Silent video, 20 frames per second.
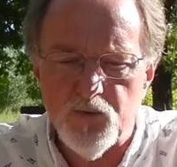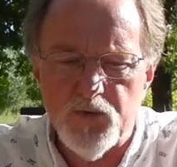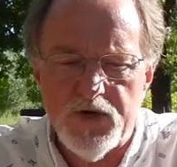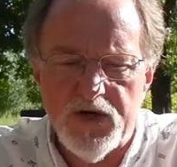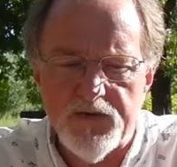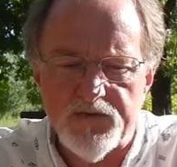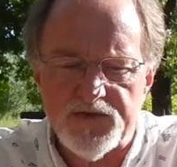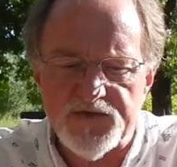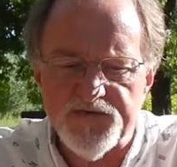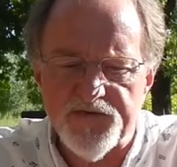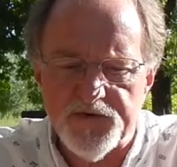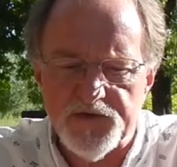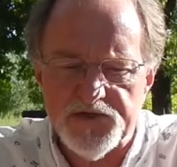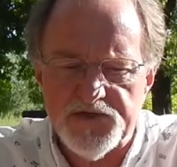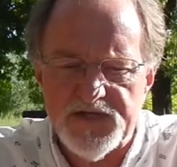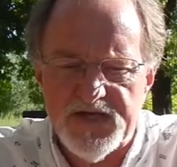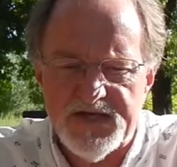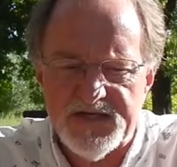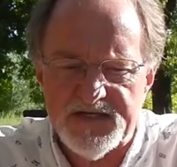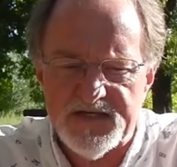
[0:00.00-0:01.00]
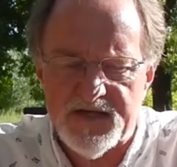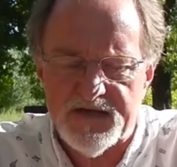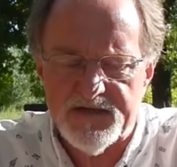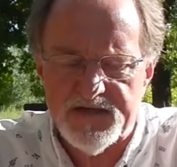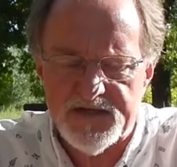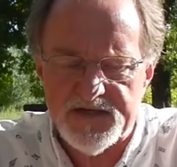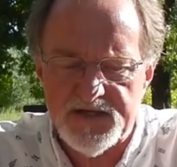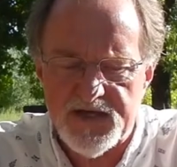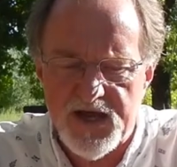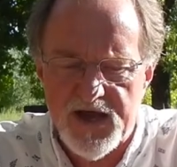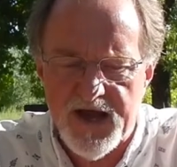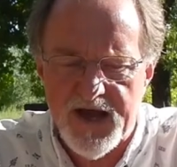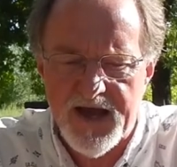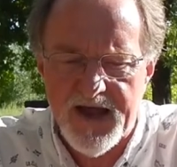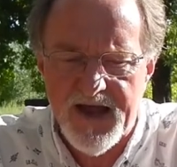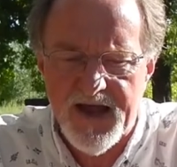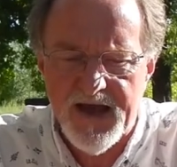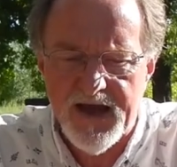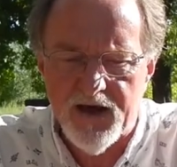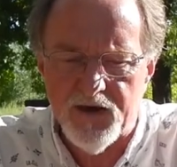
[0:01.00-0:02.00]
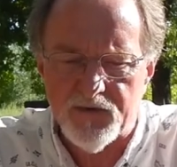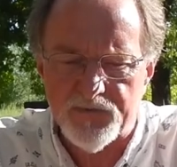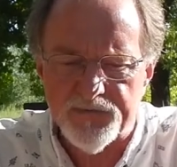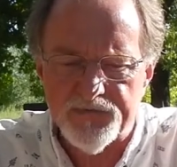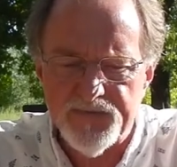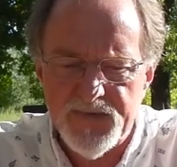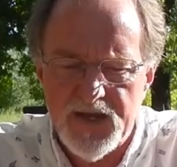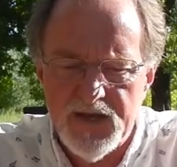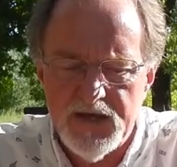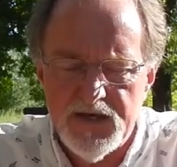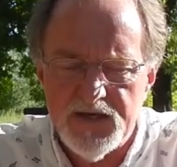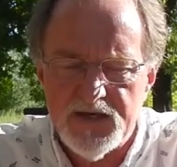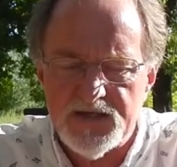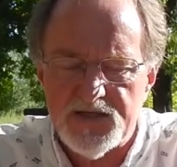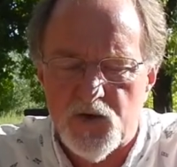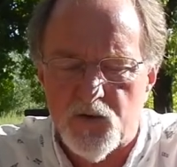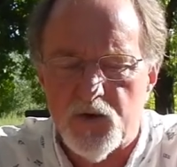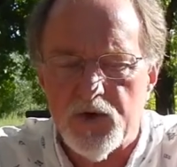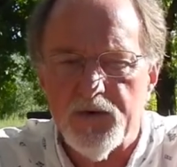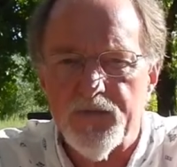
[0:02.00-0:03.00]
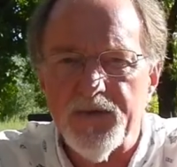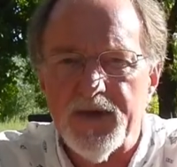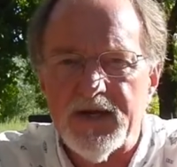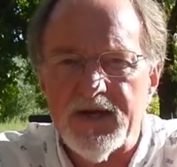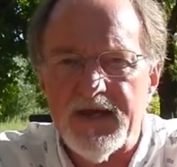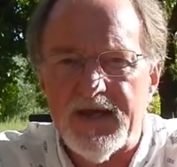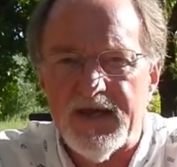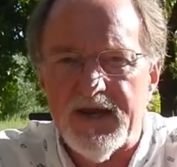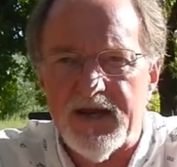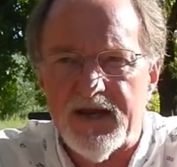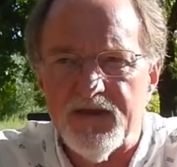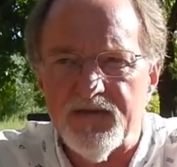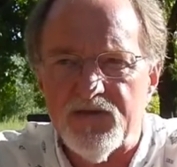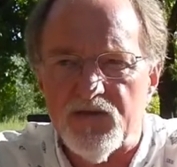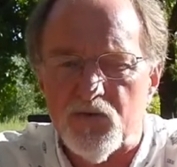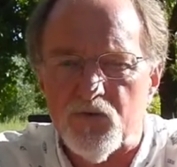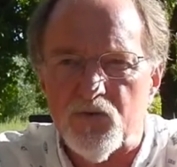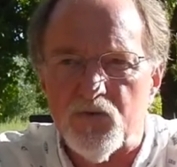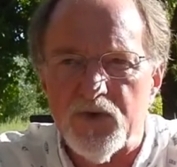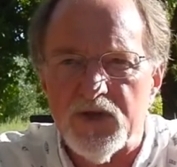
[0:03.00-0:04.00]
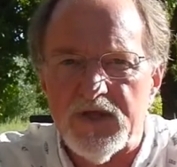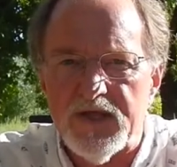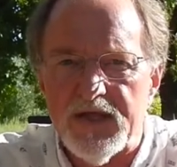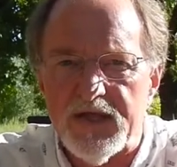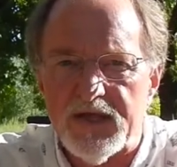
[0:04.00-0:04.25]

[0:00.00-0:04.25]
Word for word: when I was first testing this guy out. So we've been getting the really